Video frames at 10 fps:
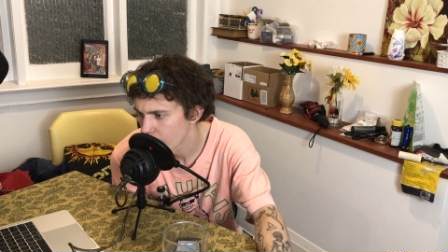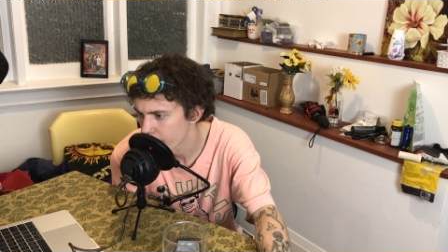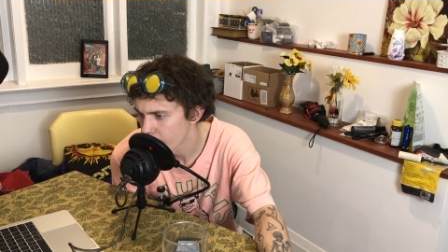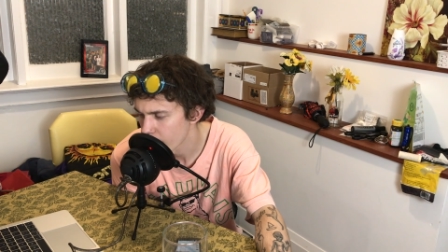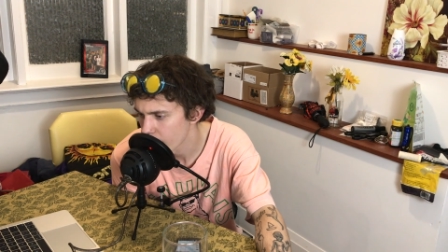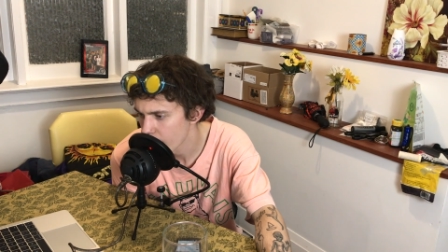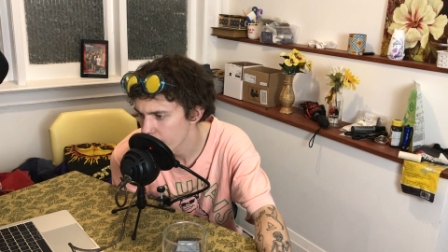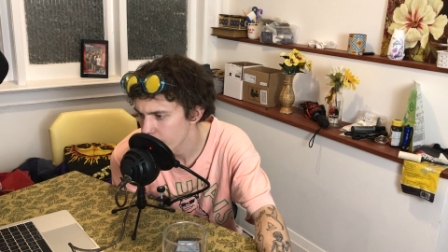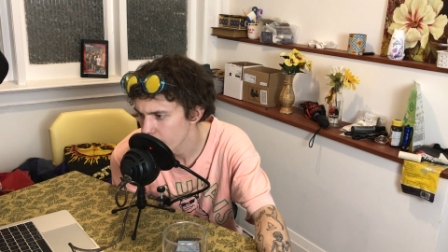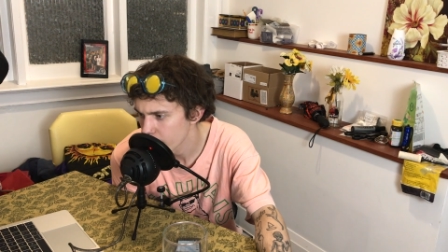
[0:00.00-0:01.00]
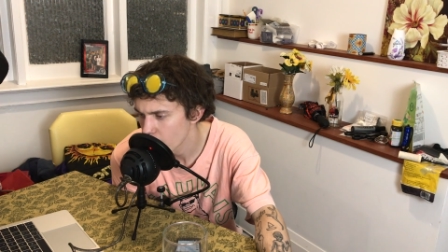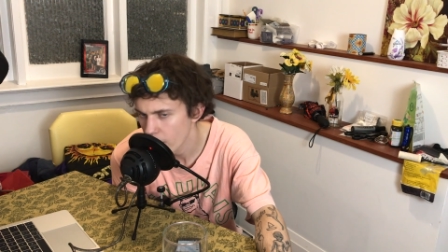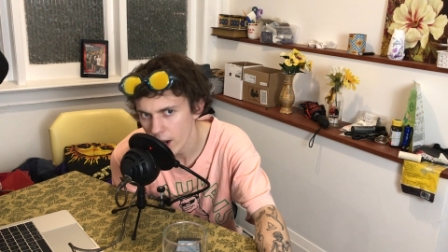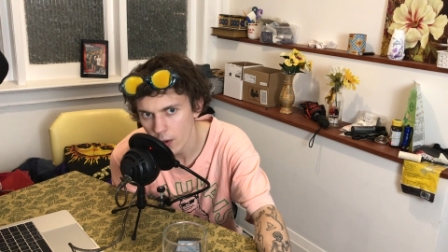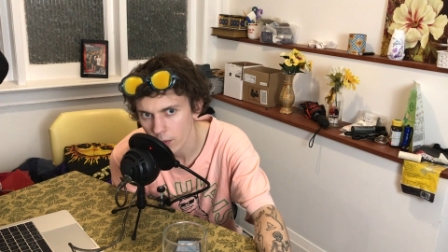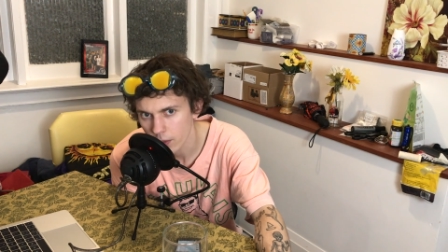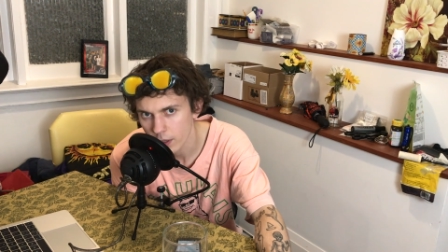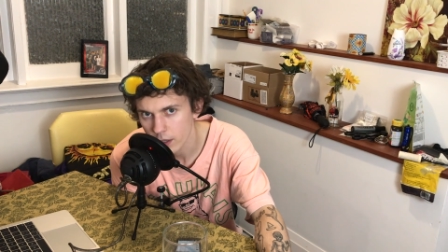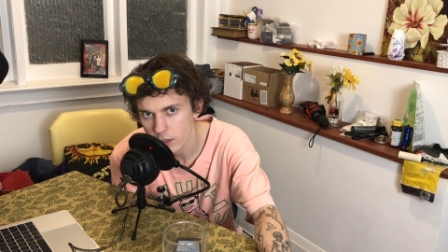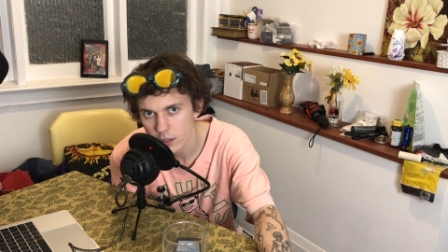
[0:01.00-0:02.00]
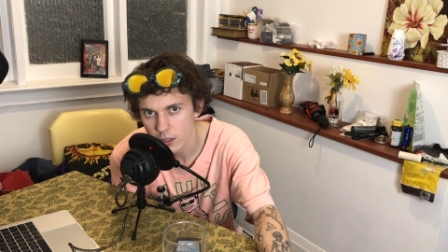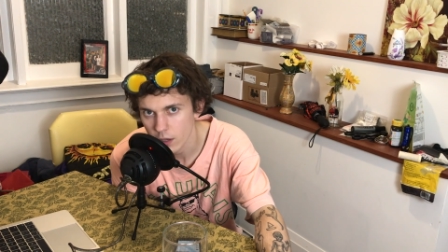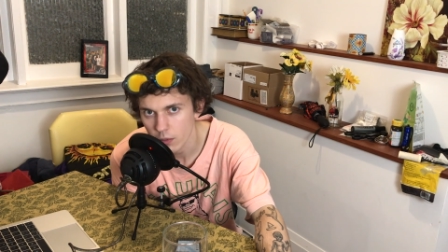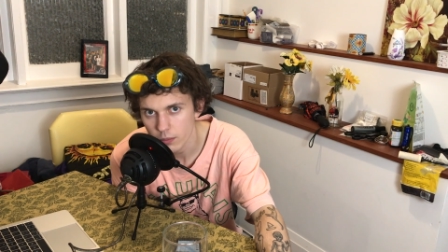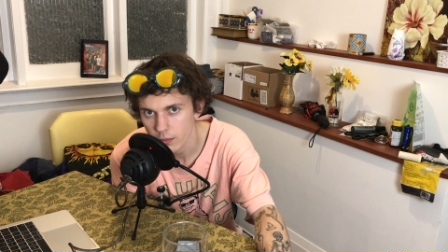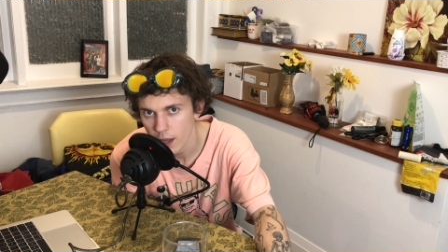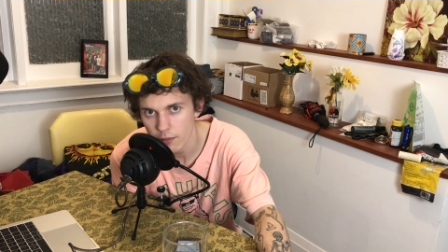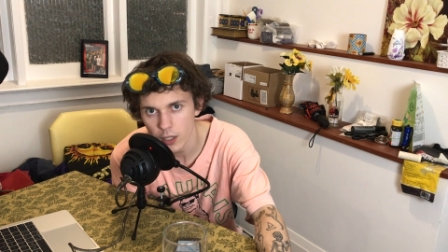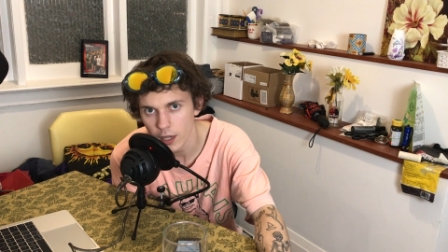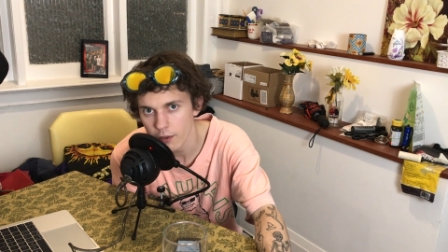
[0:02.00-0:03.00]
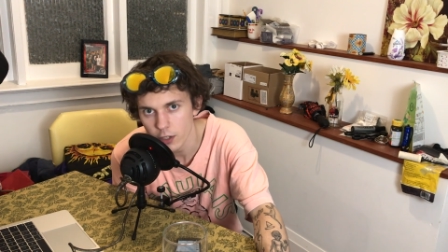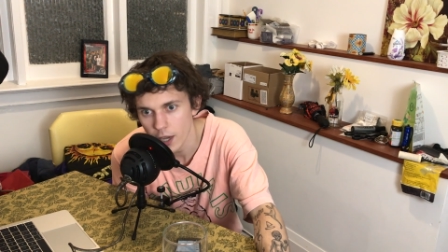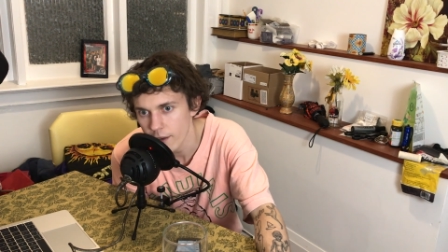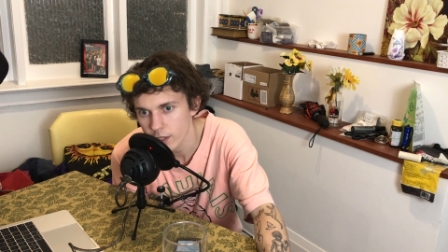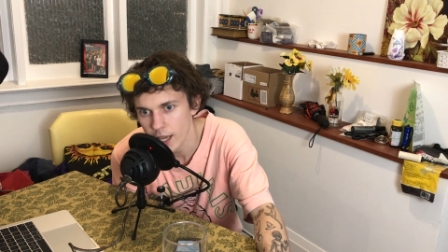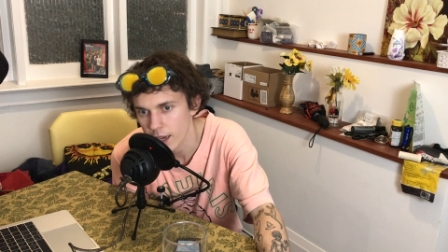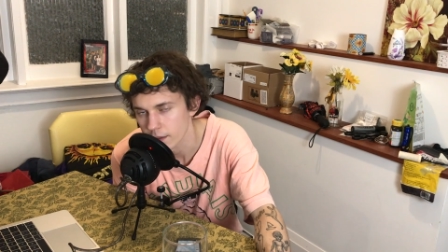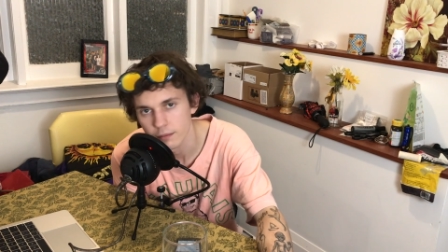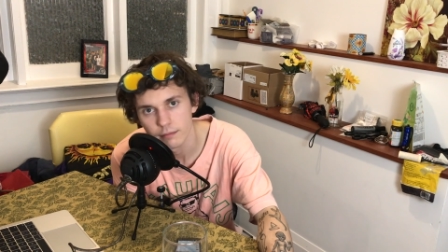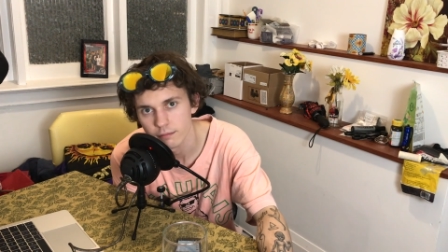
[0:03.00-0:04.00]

And then at night, probably go out and just, you know, have a have a have a day.